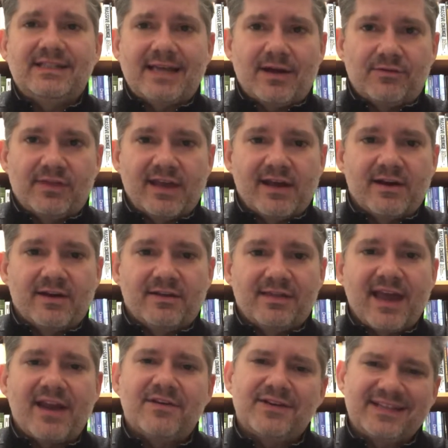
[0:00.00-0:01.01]
out there
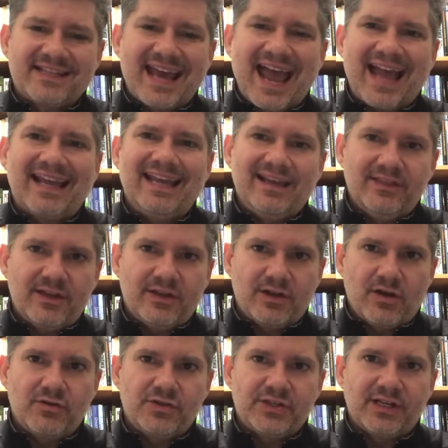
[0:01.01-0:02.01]
that are attacking the
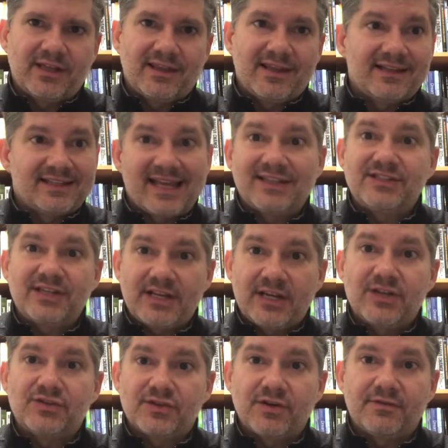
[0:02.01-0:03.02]
notion that density
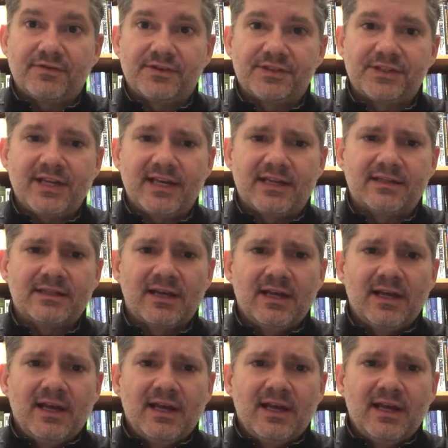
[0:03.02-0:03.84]
is good for cities,